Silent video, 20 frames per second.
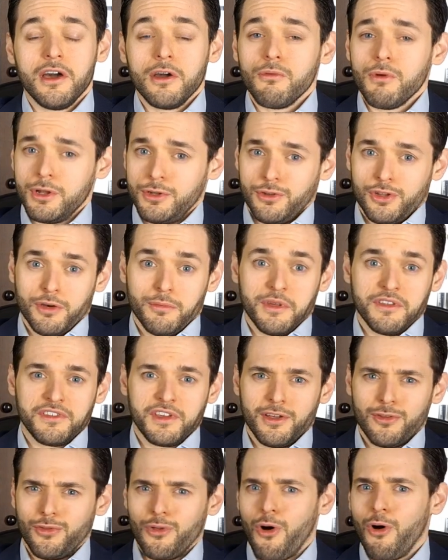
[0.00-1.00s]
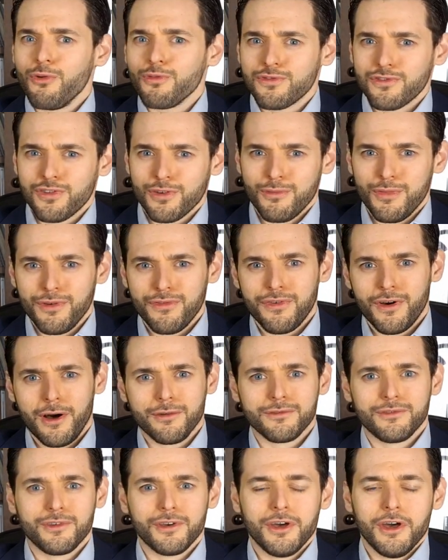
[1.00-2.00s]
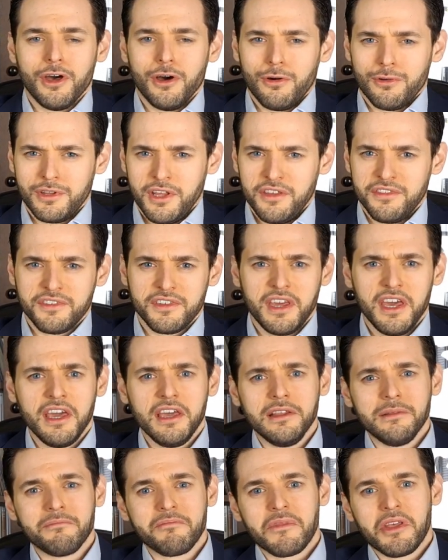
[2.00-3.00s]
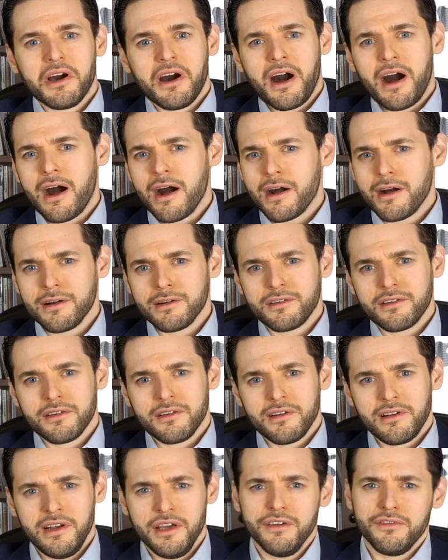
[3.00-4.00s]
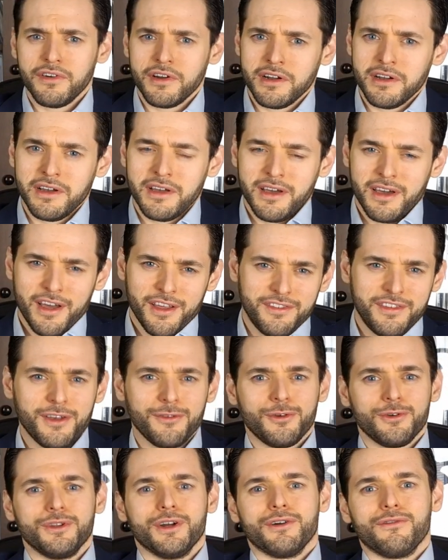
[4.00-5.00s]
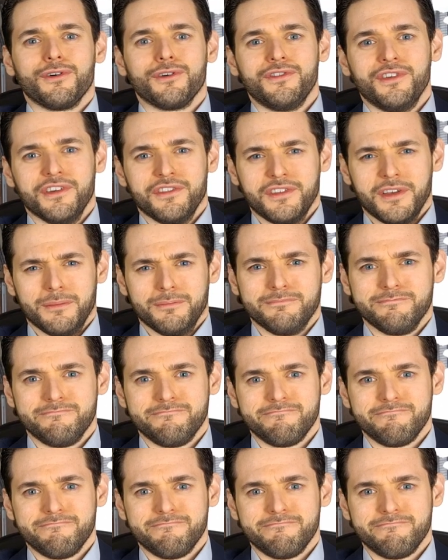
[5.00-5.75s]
granulomas can also be found on the skin, heart, liver, and central nervous system.